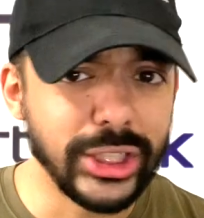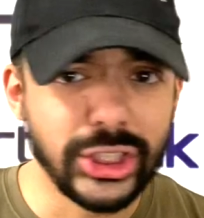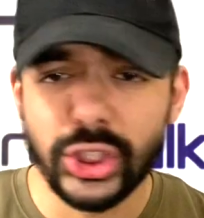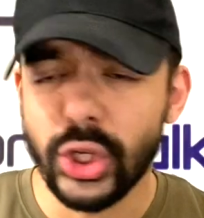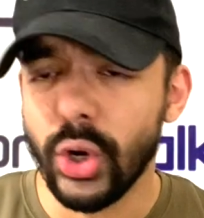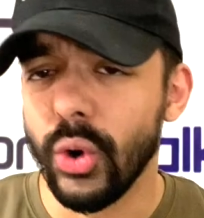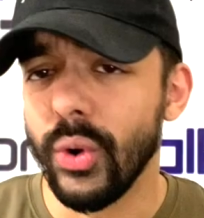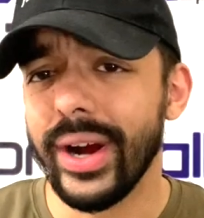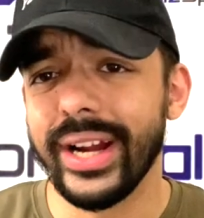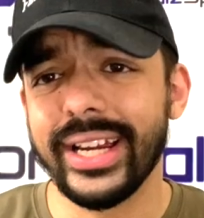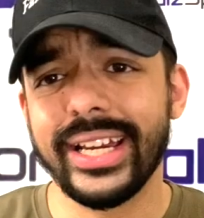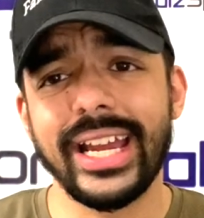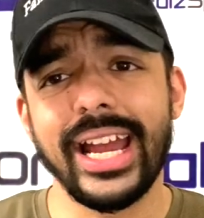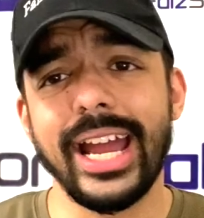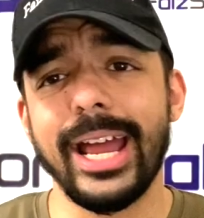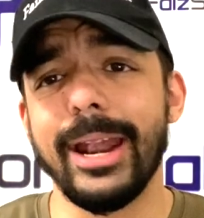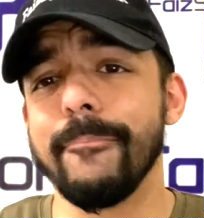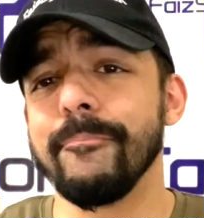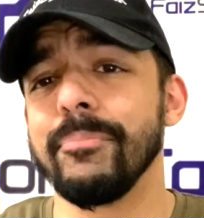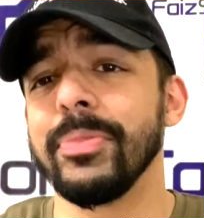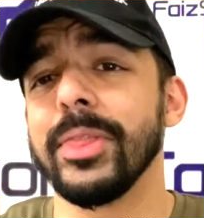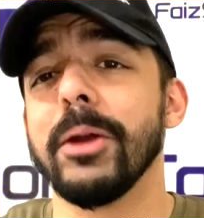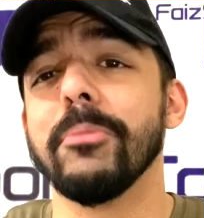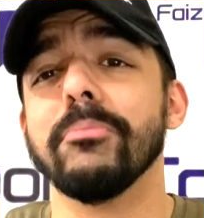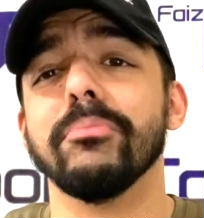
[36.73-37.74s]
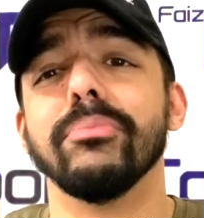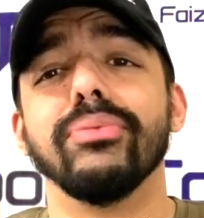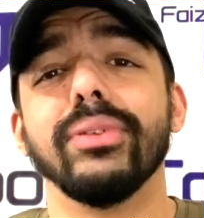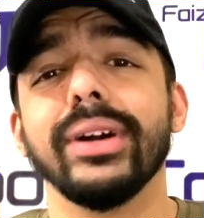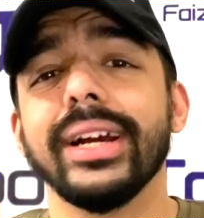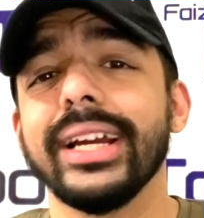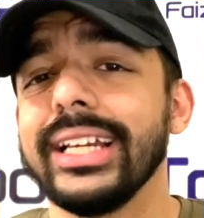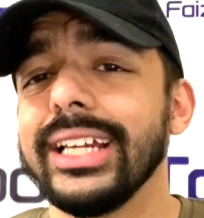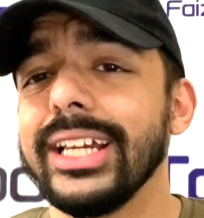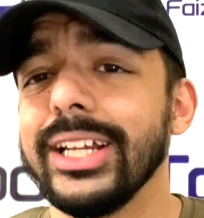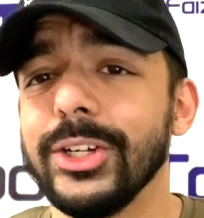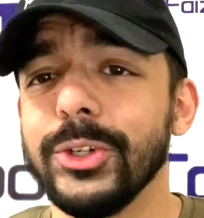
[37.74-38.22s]
So again,
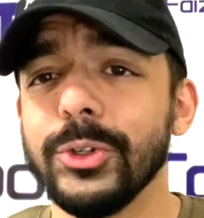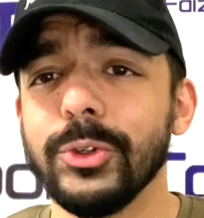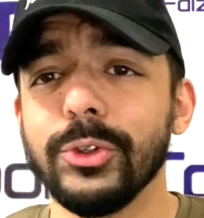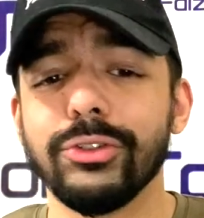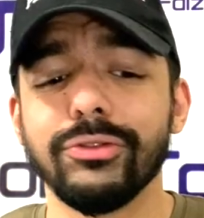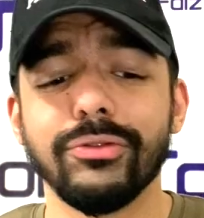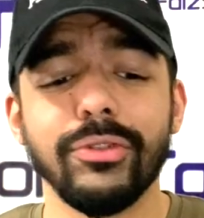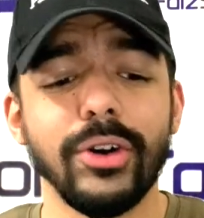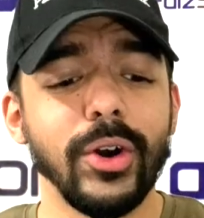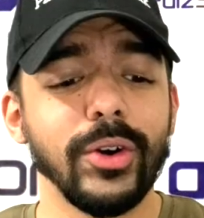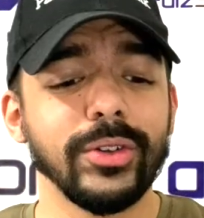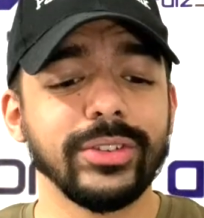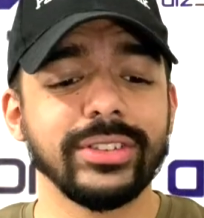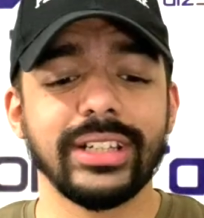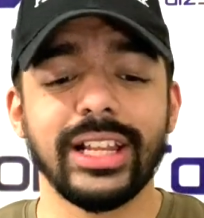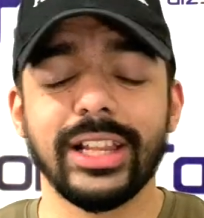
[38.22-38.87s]
breaking news, folks.